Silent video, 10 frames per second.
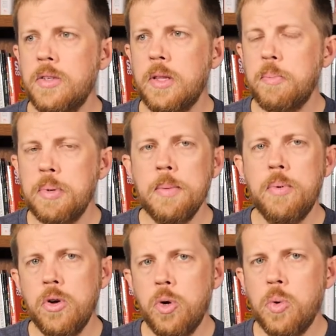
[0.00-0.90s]
the
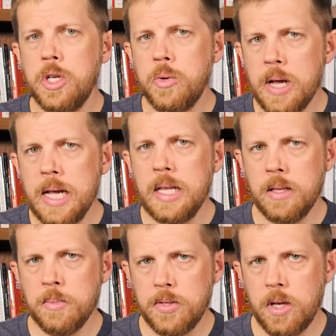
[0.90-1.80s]
people who were uniting
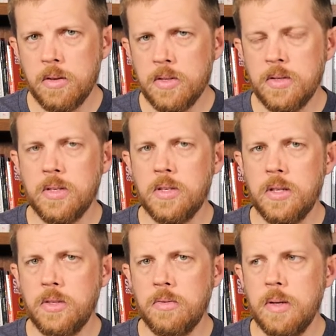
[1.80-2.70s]
themselves as the
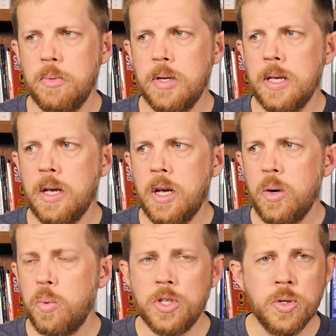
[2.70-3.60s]
Sons of Liberty
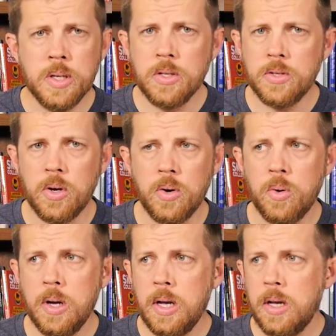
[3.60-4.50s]
were doing so